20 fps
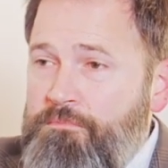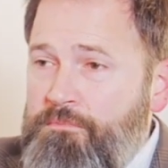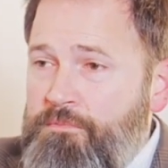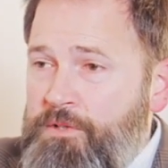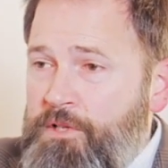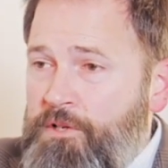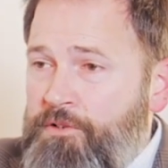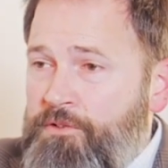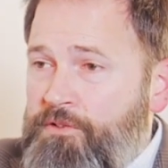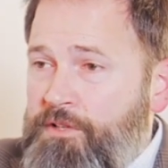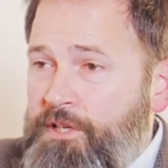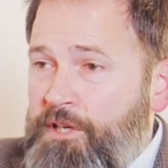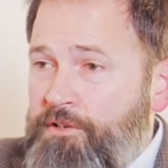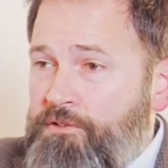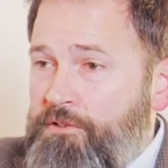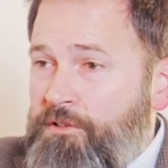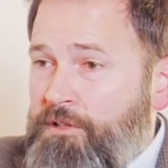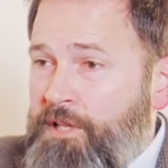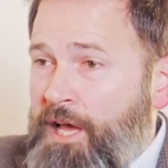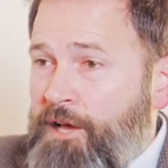their
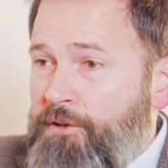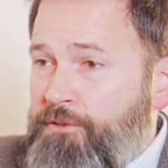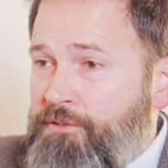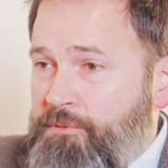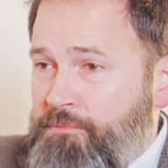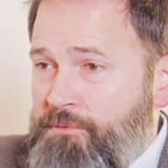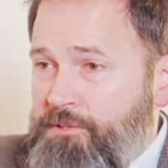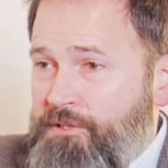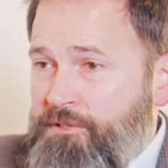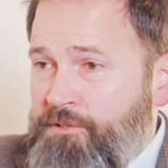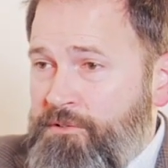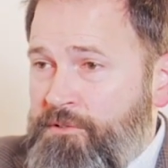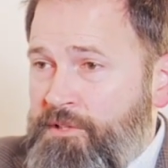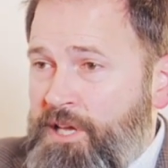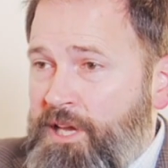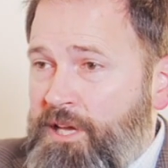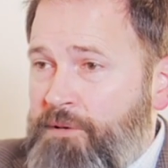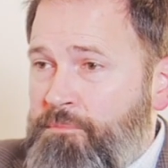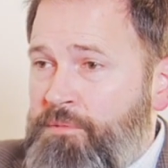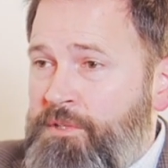schedule allows them to do
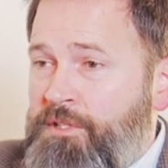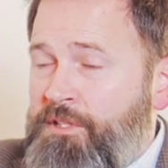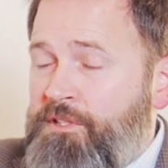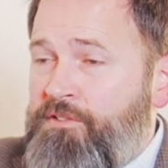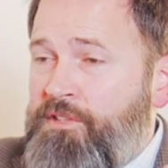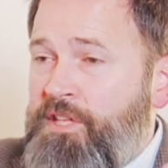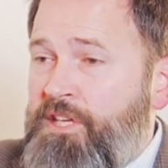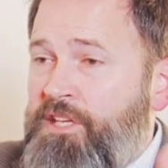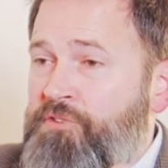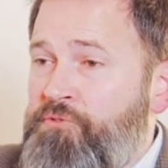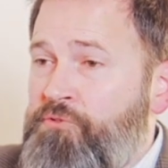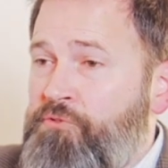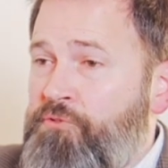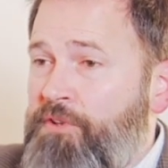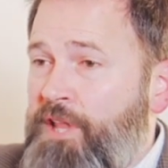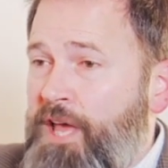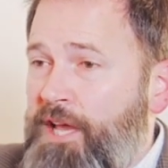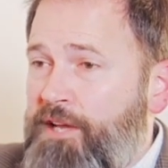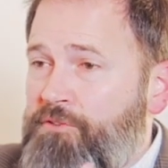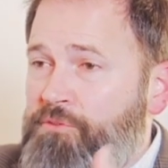that, because they can
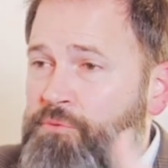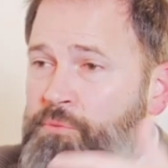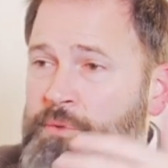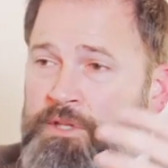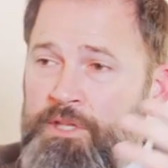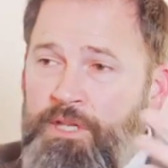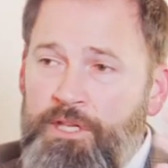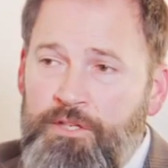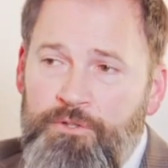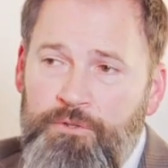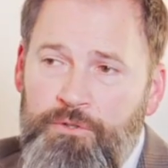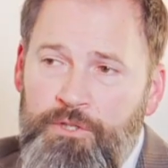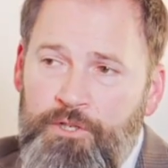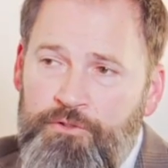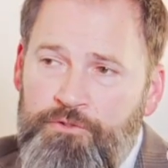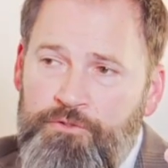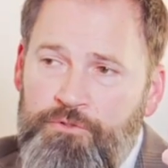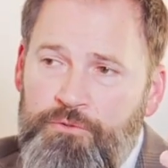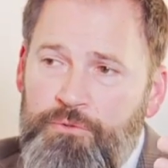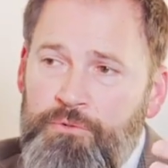flex when they do their
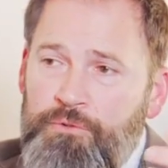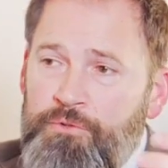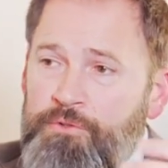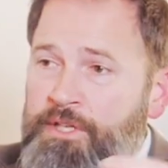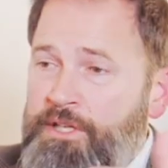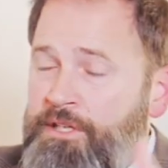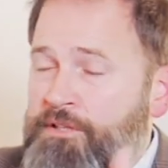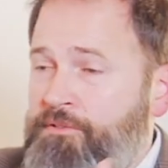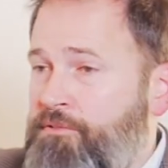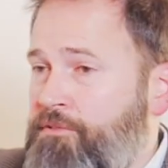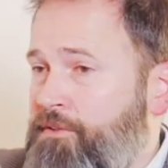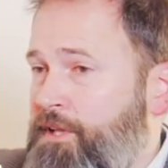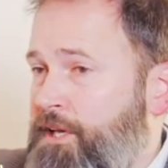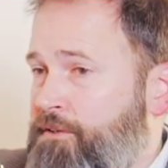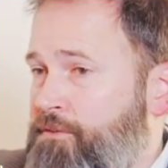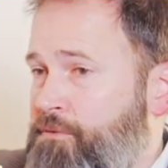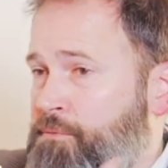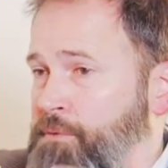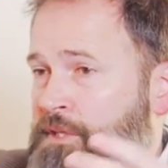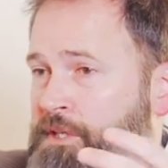school, they can
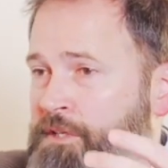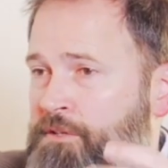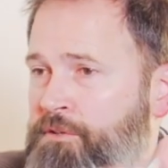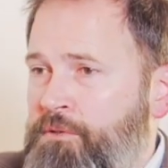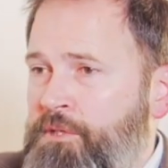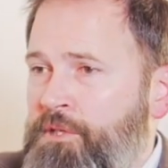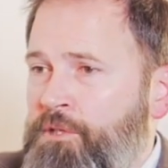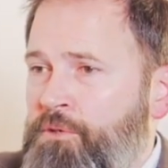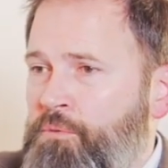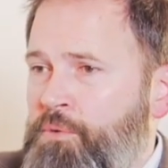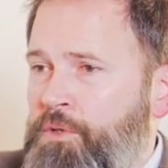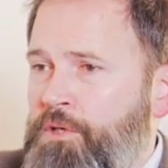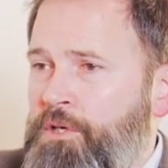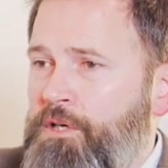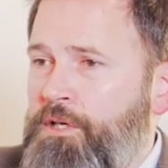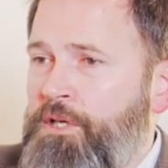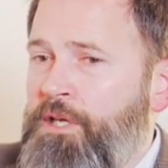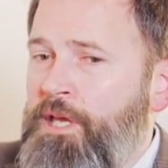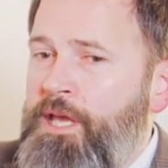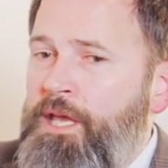flex when they do their
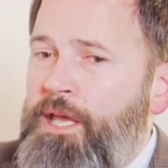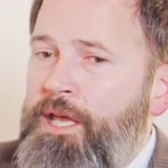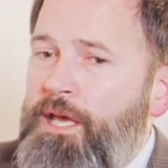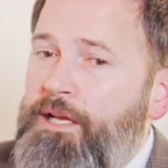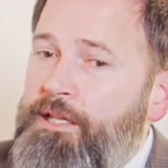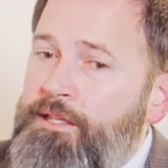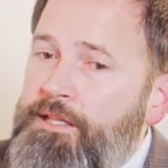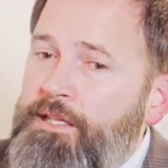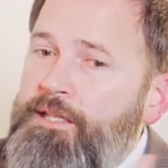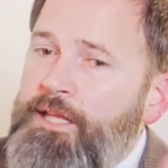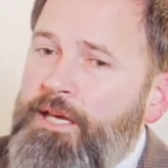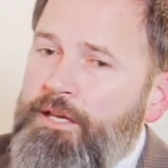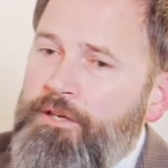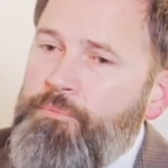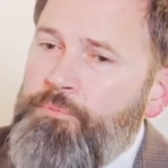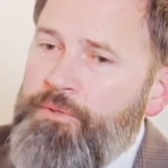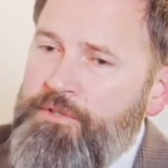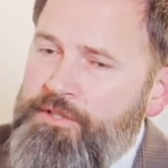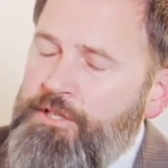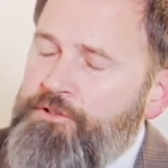work. And I think that
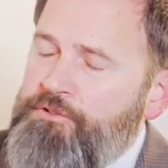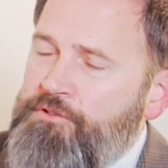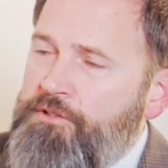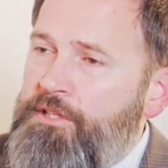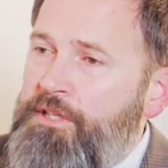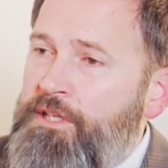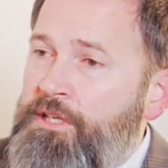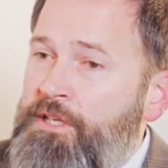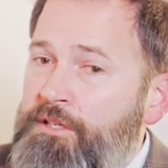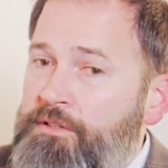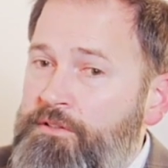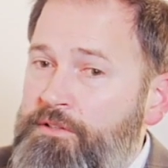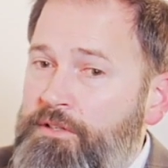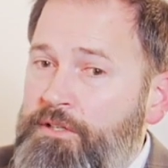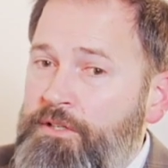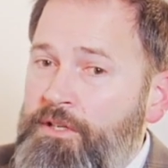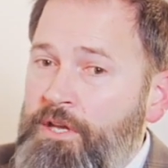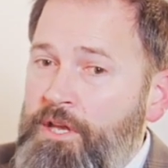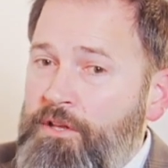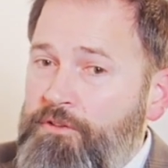could potentially lead
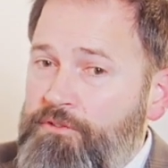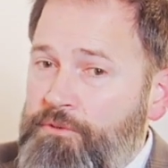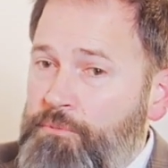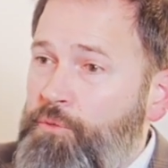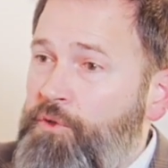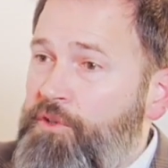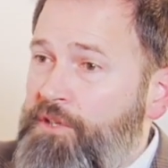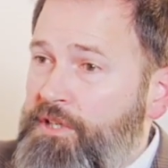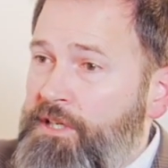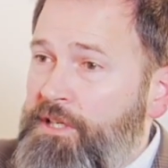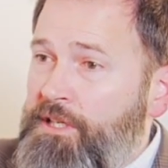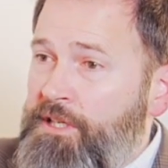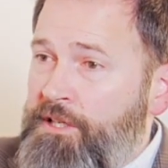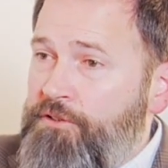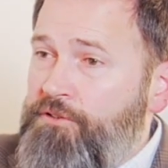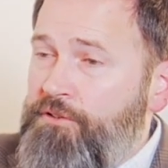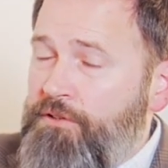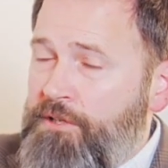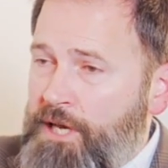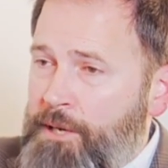into some really neat
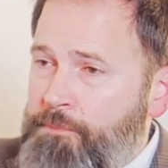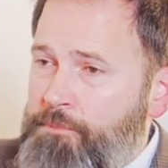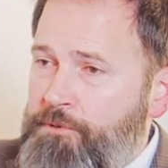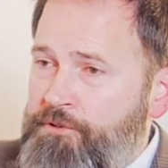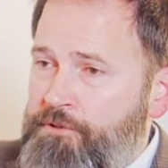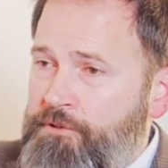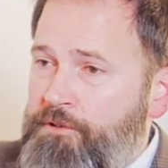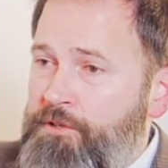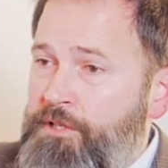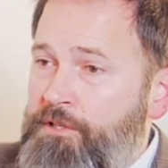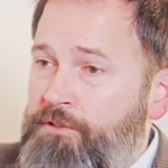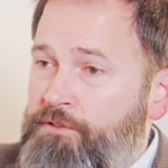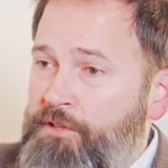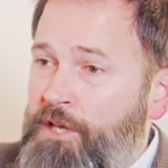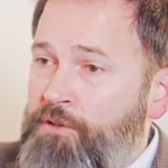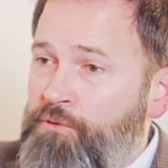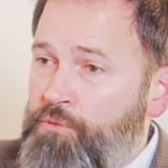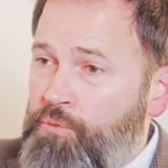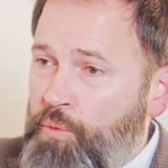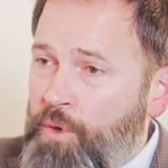intern opportunities
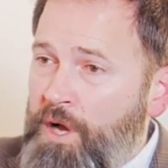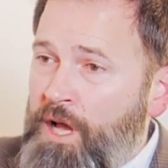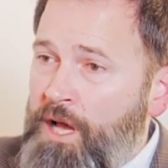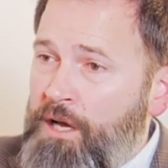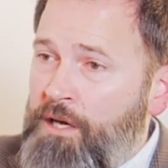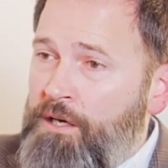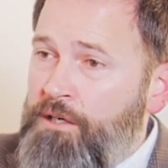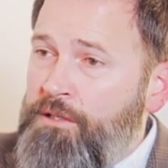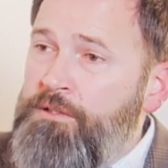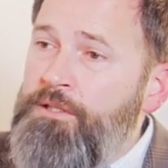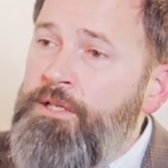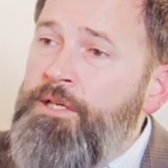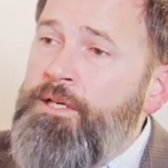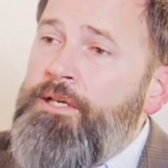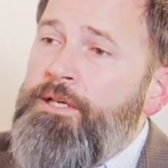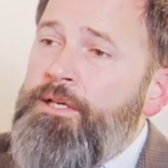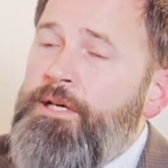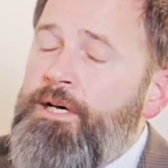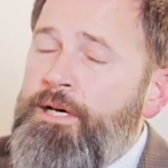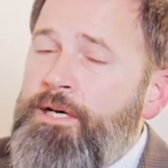as well
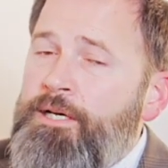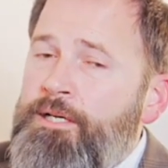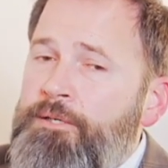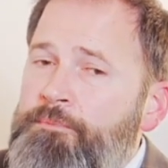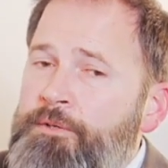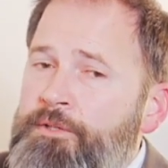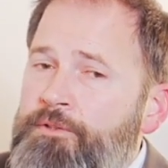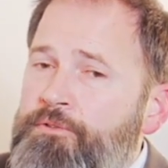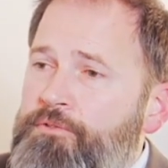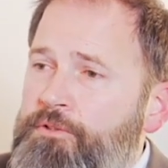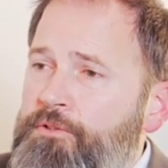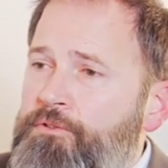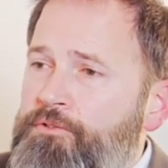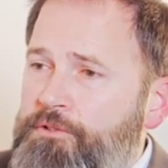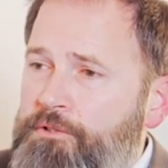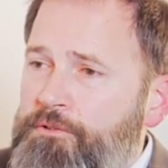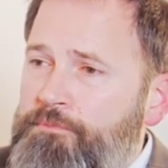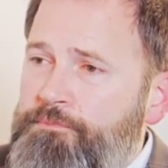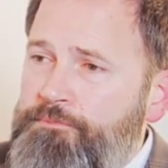in the future.